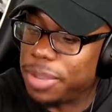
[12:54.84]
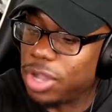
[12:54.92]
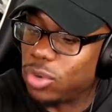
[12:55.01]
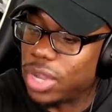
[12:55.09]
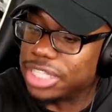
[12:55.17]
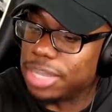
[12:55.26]

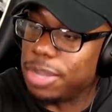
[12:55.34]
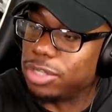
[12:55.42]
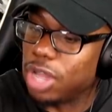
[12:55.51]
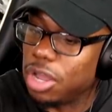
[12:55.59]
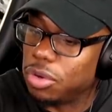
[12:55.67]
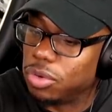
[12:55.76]
about
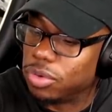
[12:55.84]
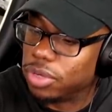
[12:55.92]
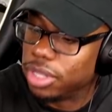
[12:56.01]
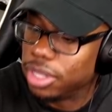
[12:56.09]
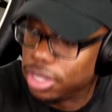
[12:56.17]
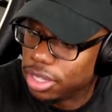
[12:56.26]

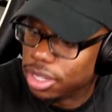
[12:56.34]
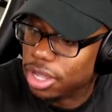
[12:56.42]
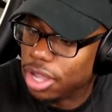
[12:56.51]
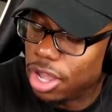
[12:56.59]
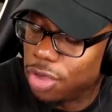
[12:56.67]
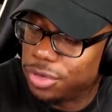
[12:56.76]
Quasimodo?
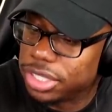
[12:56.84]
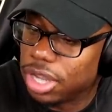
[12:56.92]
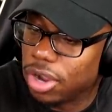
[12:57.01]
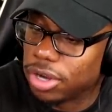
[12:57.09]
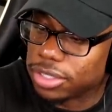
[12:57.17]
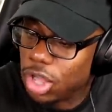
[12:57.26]
Oh, it's
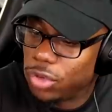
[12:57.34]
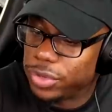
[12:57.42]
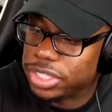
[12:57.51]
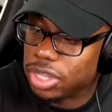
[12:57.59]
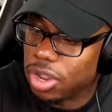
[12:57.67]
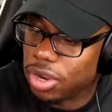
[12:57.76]
hard. Oh,
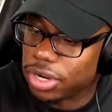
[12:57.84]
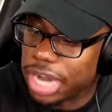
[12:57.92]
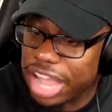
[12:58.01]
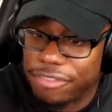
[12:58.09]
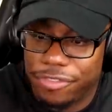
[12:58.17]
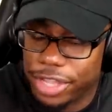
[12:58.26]
it's hard.
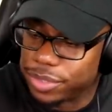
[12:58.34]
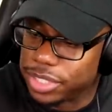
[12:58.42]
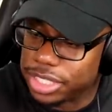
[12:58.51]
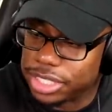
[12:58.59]
I felt